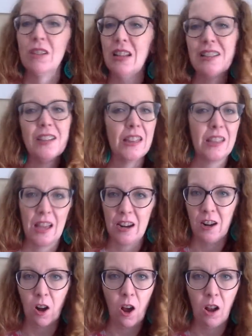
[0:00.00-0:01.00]
It's not that
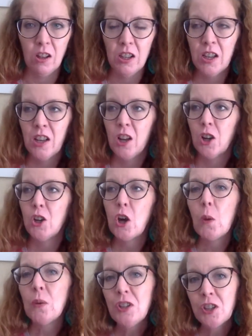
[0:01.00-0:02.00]
at all.
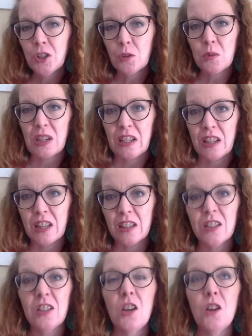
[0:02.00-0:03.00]
Go into your
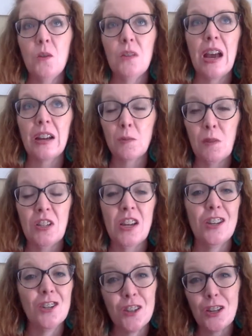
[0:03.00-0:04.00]
readings with the
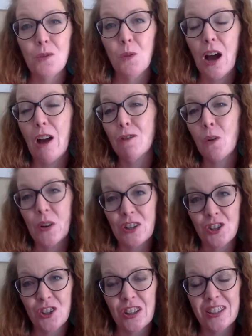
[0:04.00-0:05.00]
expectation that you will have
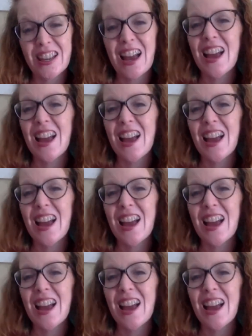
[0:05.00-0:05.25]
questions.